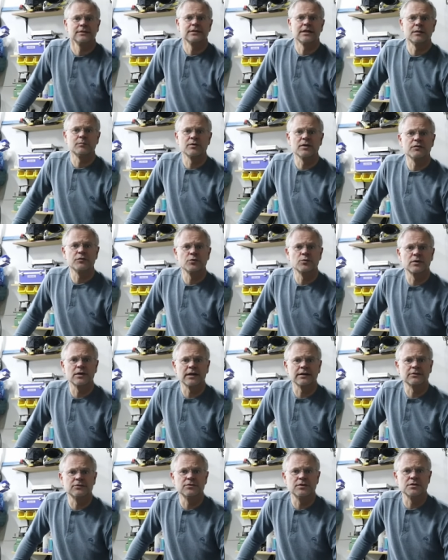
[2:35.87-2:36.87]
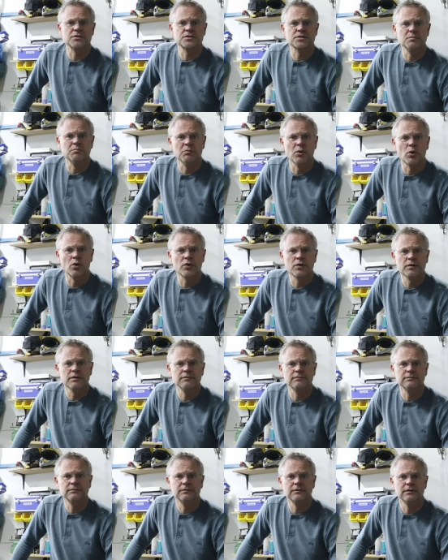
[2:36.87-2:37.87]
Tell me if you would like to know some
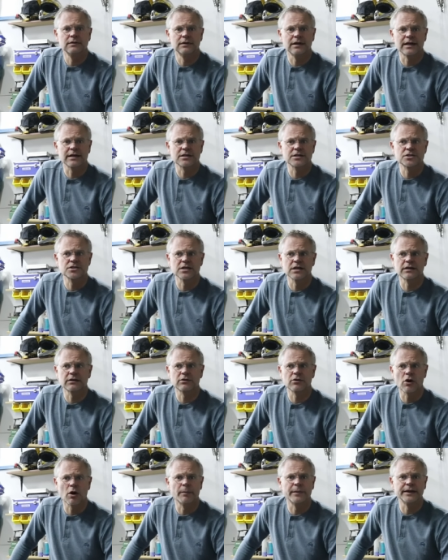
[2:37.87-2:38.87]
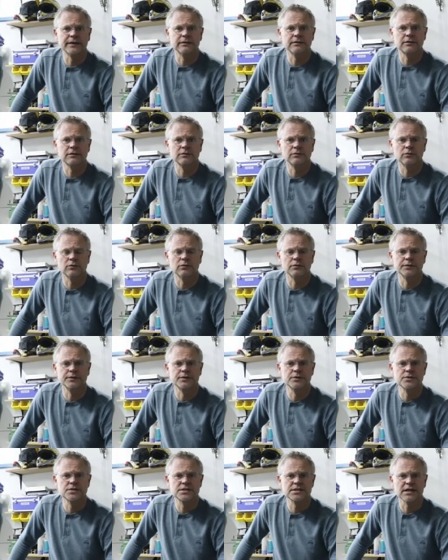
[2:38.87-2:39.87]
more, like, share, comment, all the
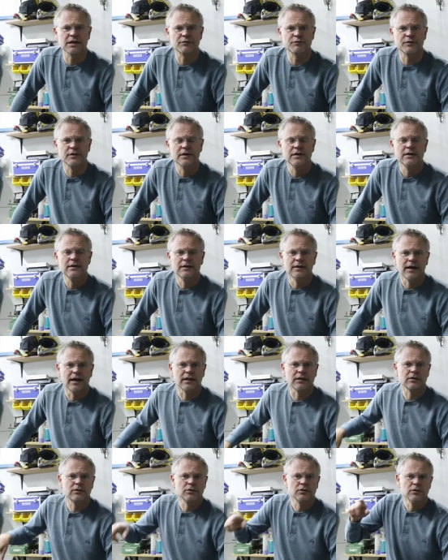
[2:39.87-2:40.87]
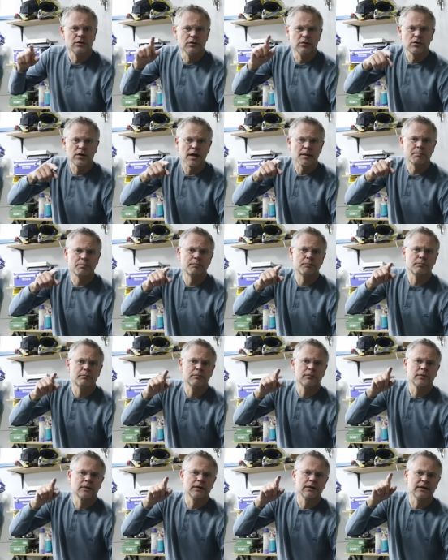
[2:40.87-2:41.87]
good stuff, and hook up
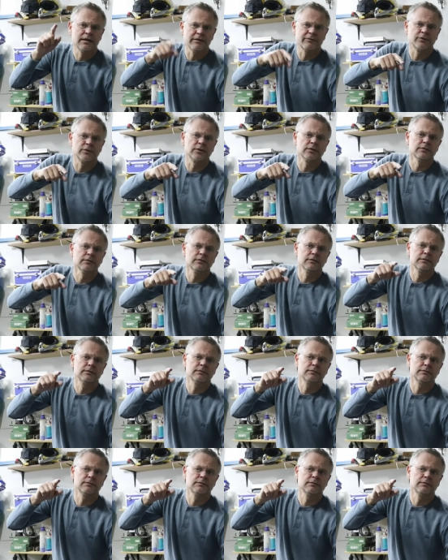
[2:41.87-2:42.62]
Neville